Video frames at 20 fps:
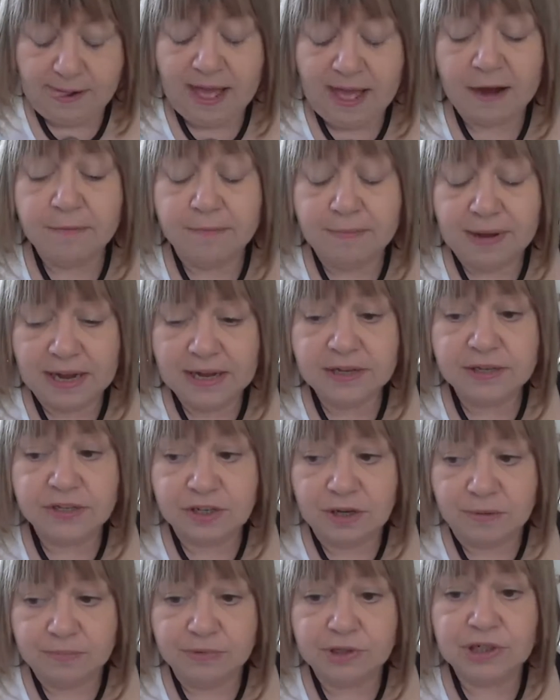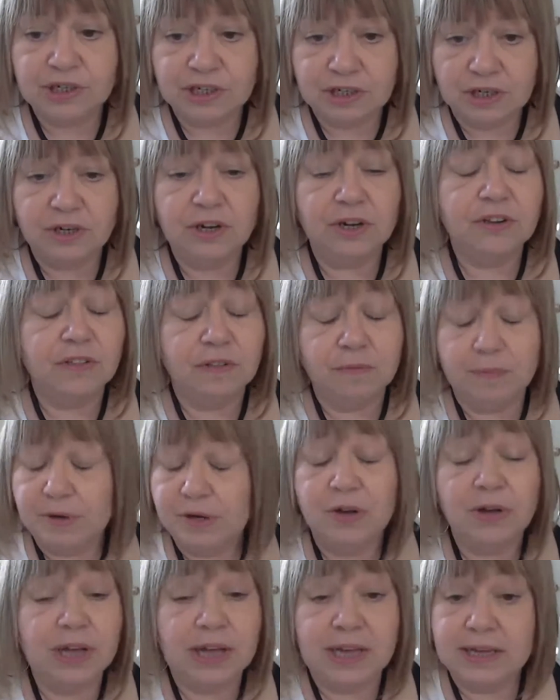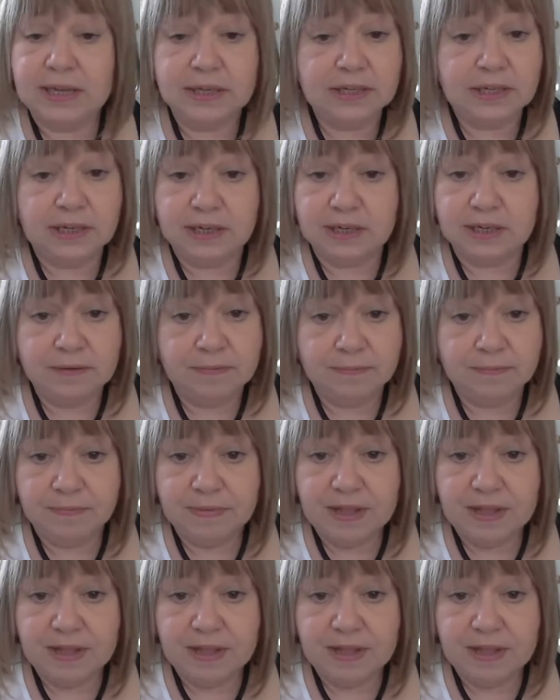And my assumption is a lot of them are not 18.